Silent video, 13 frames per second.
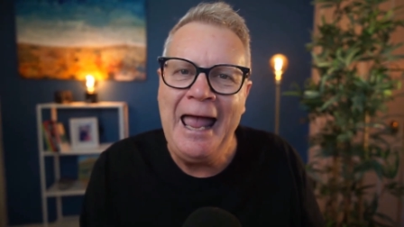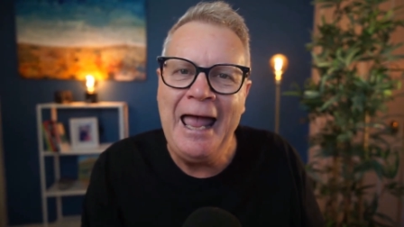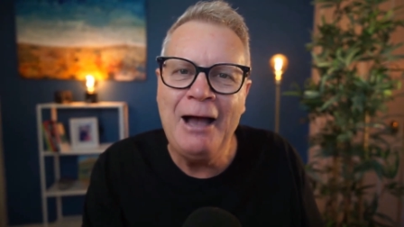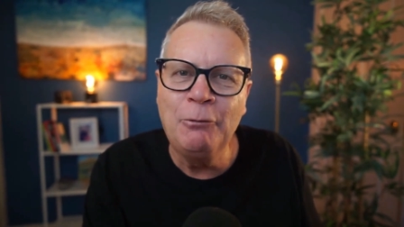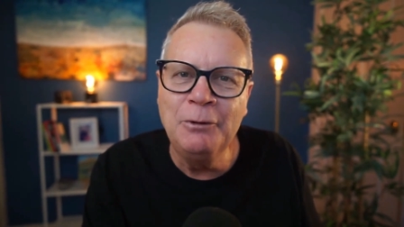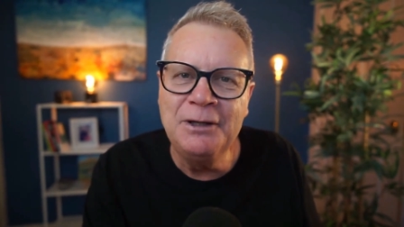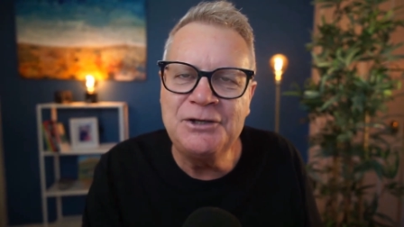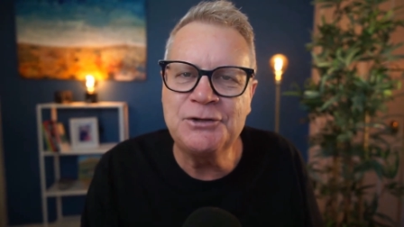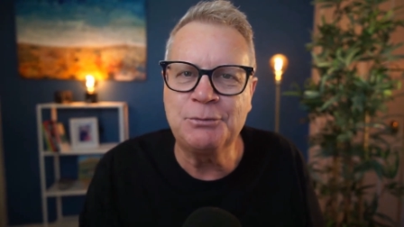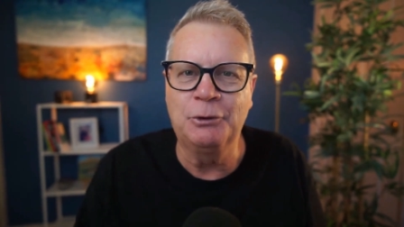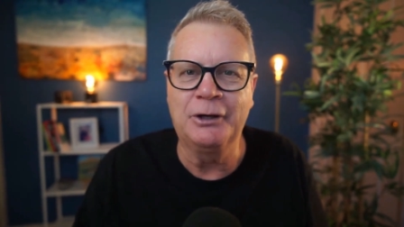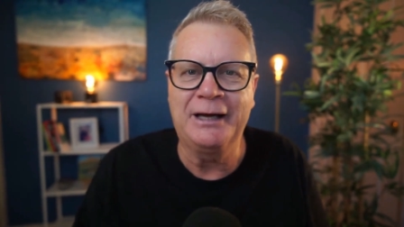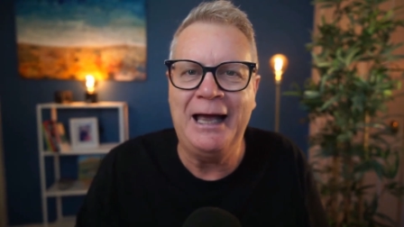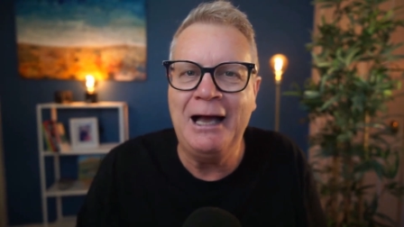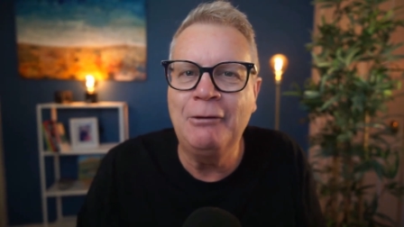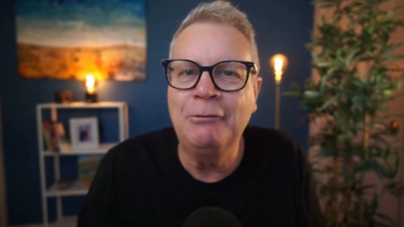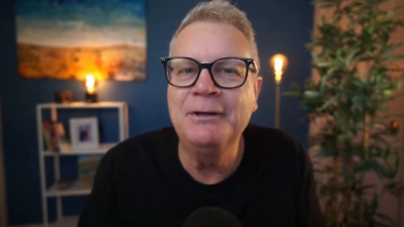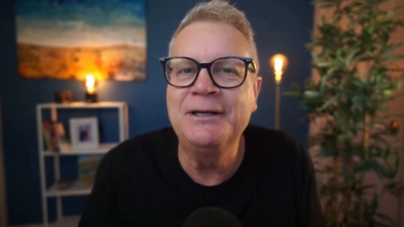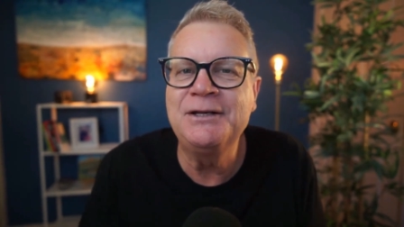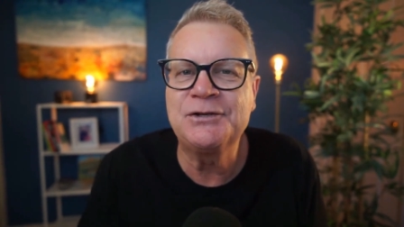how will this work, how
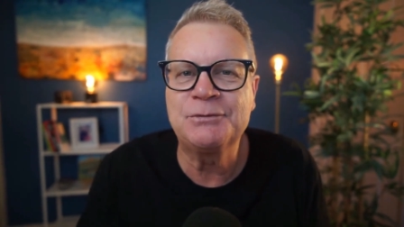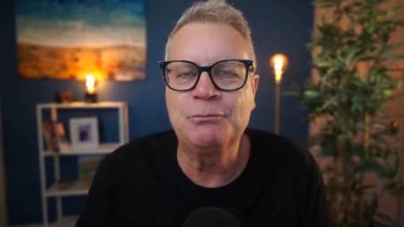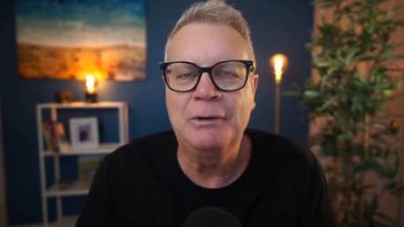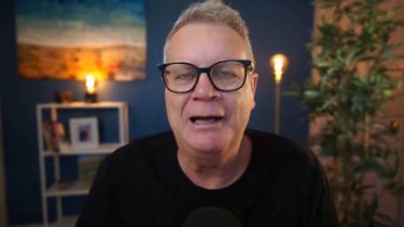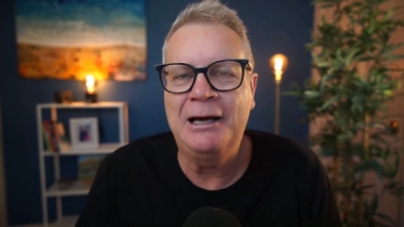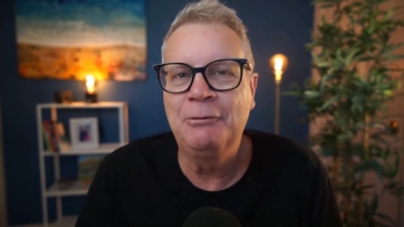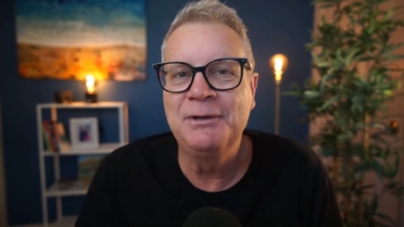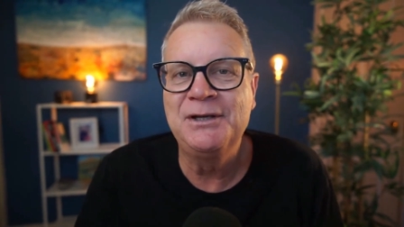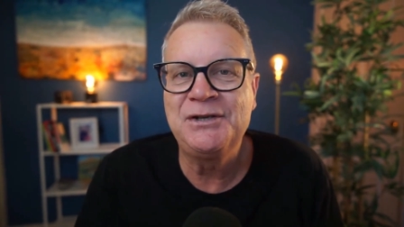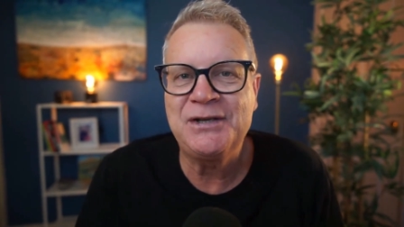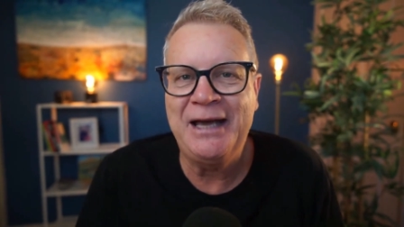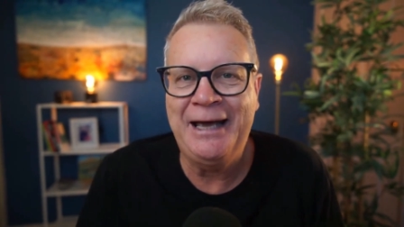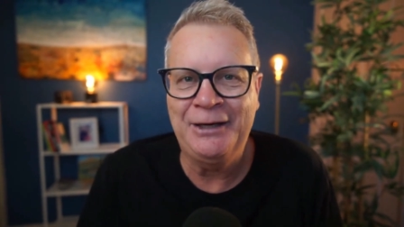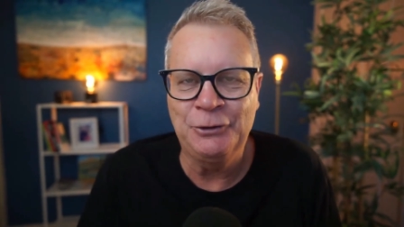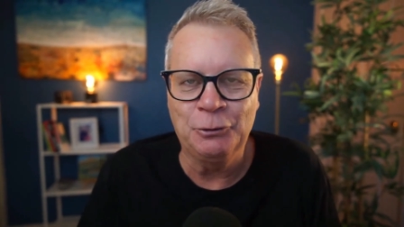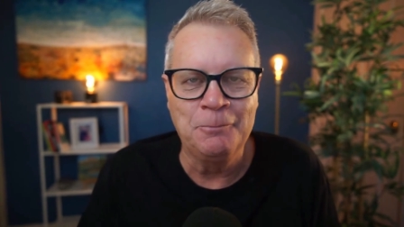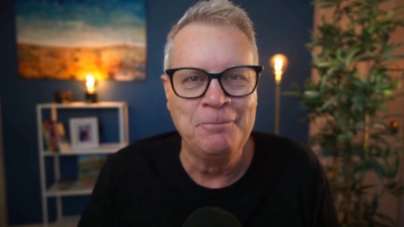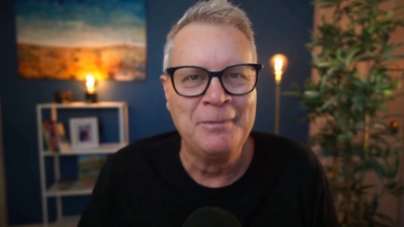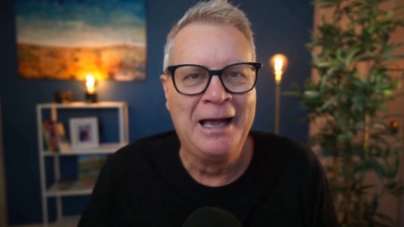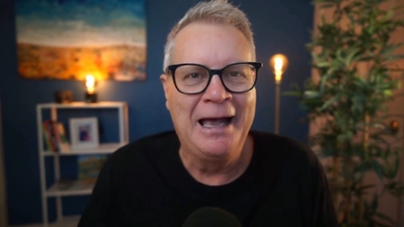will this handle,
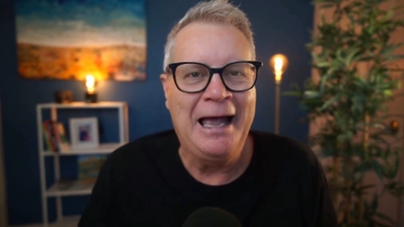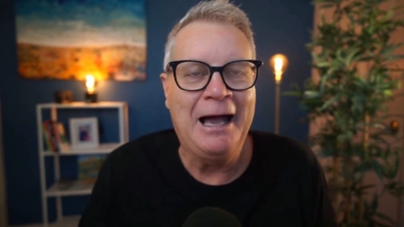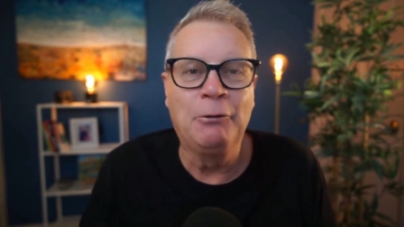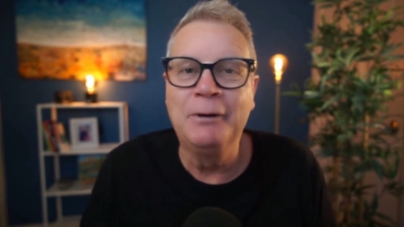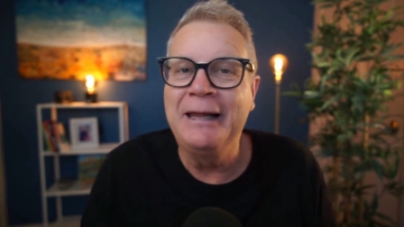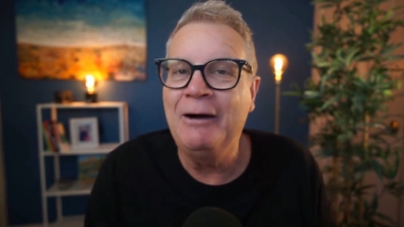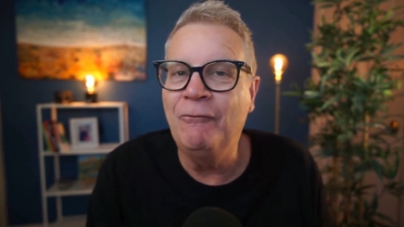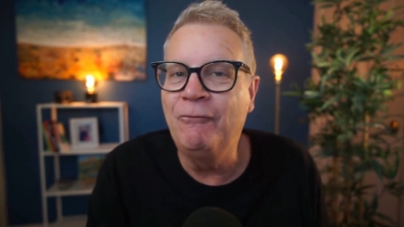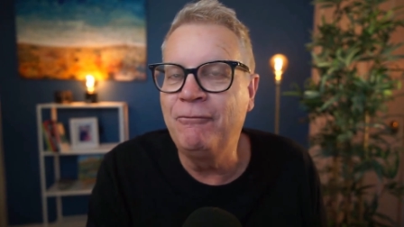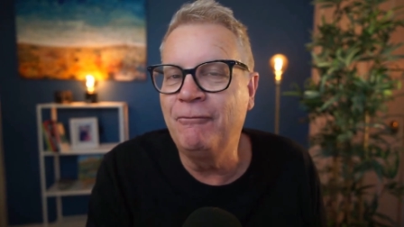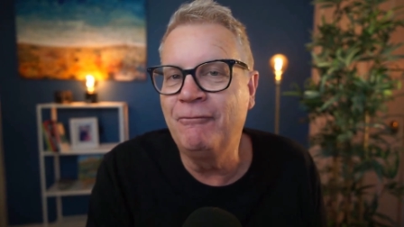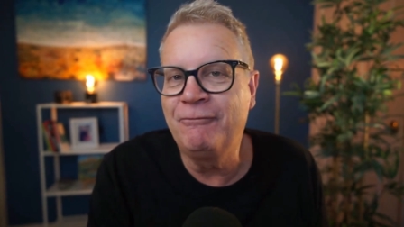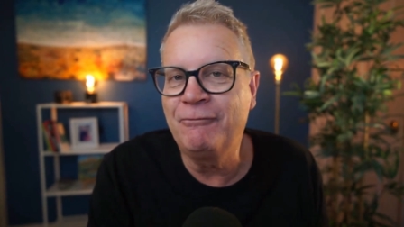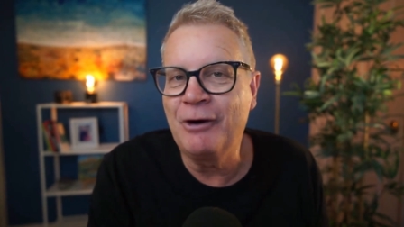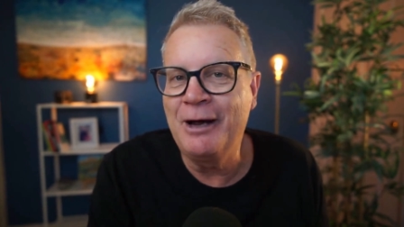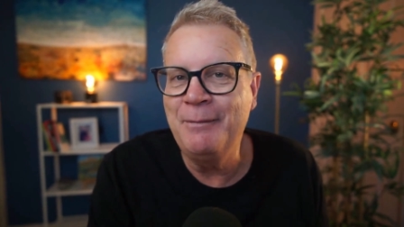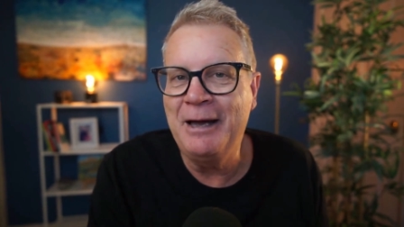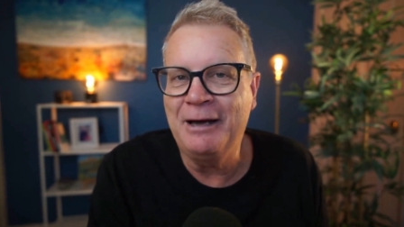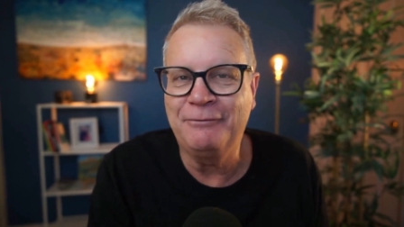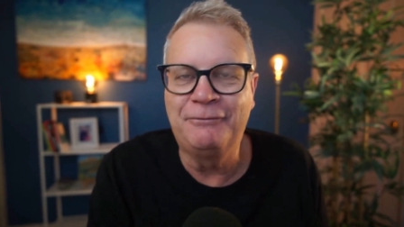how will that frame
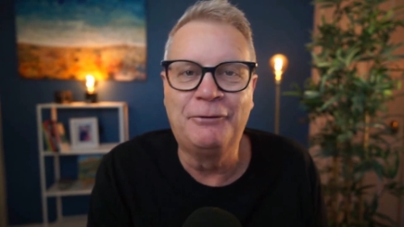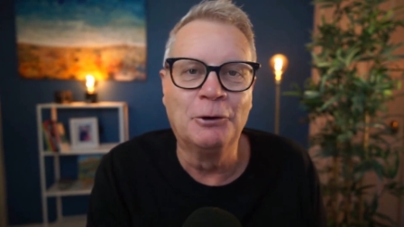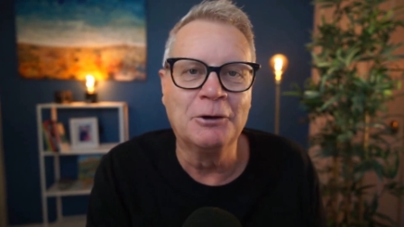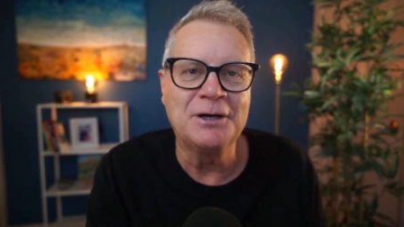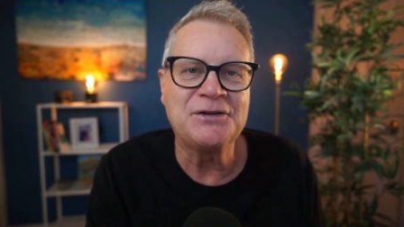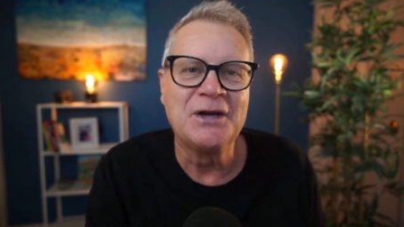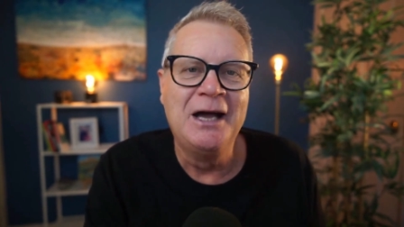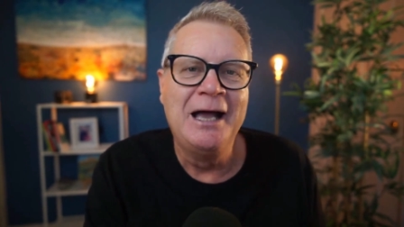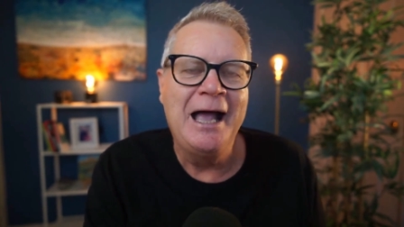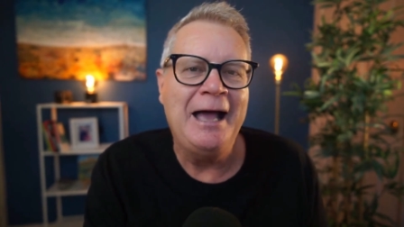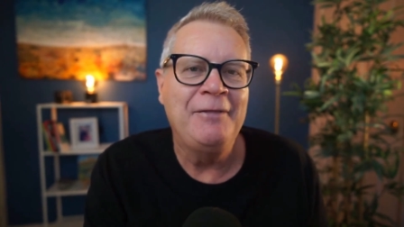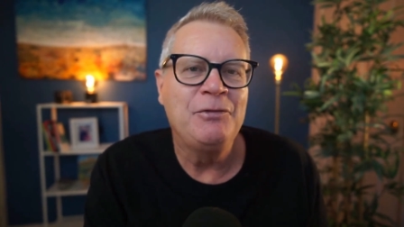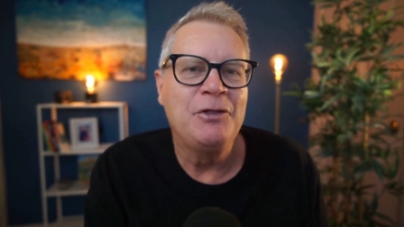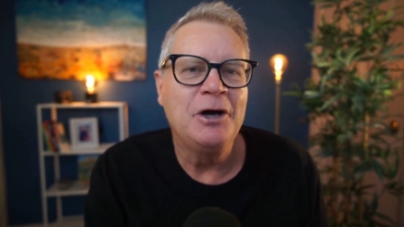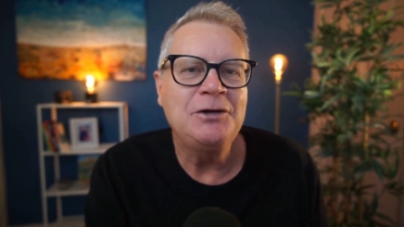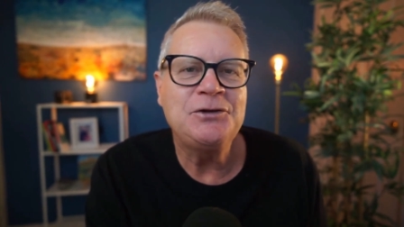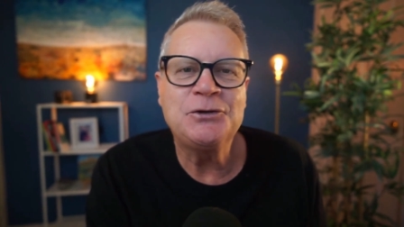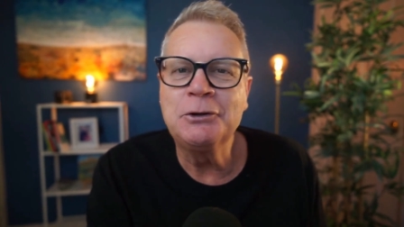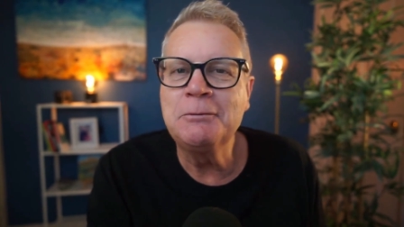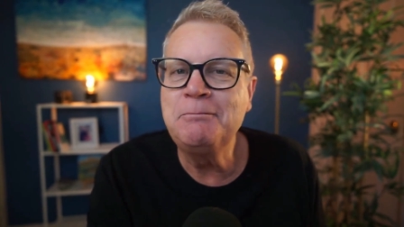out for us. And those
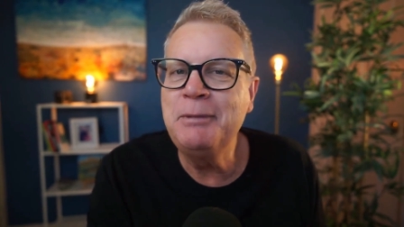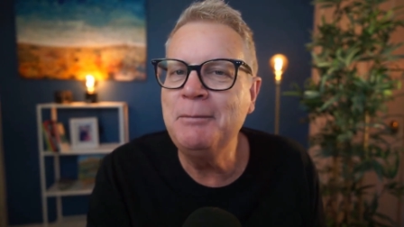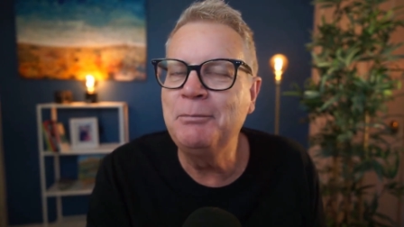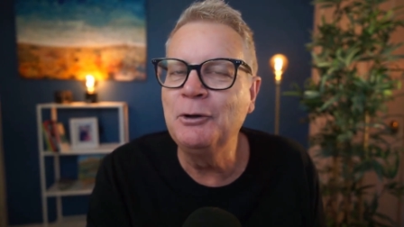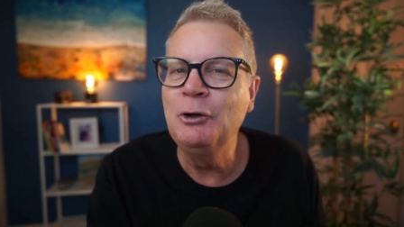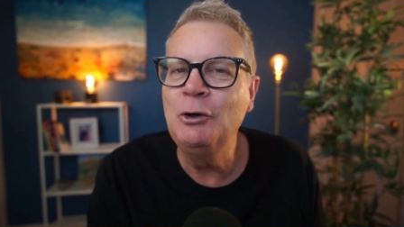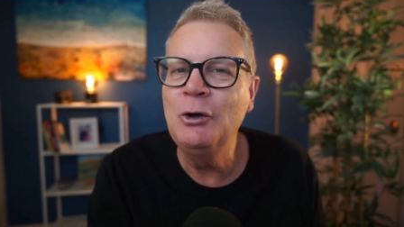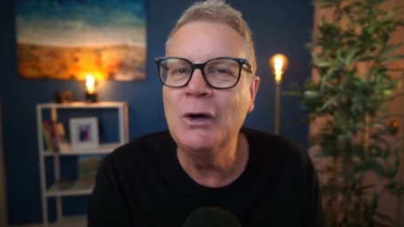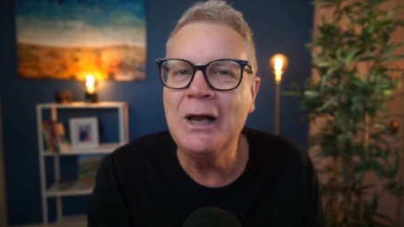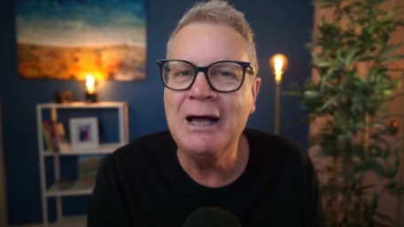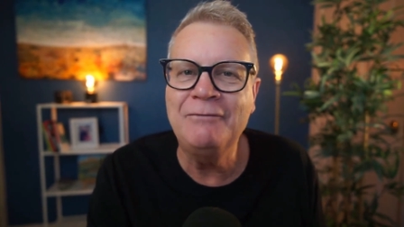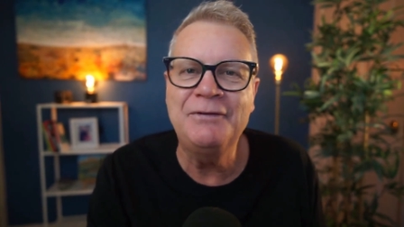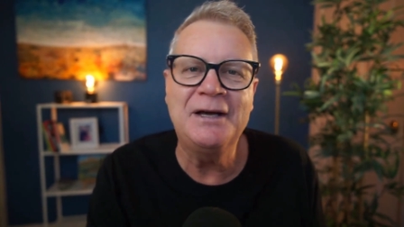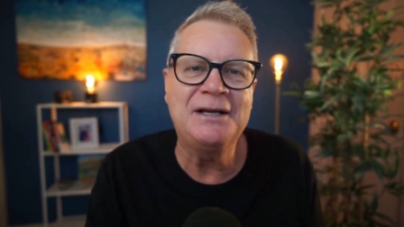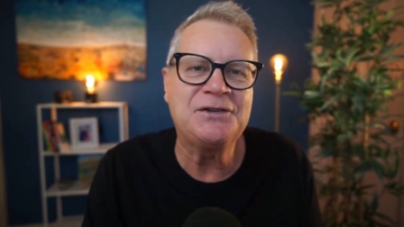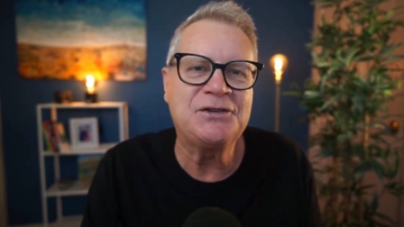sort of people who love that